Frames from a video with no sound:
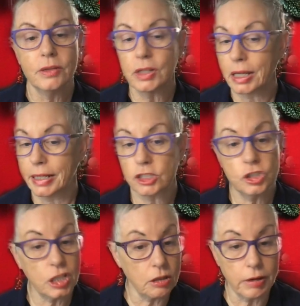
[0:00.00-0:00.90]
the Konnection
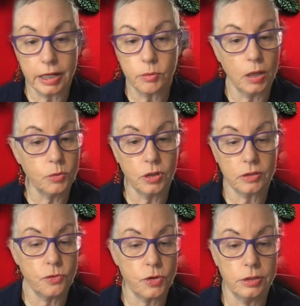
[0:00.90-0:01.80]
Generator won't work
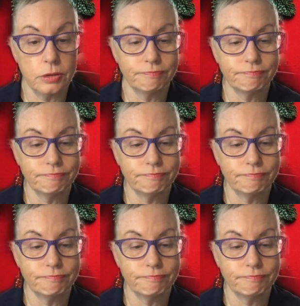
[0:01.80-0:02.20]
for you.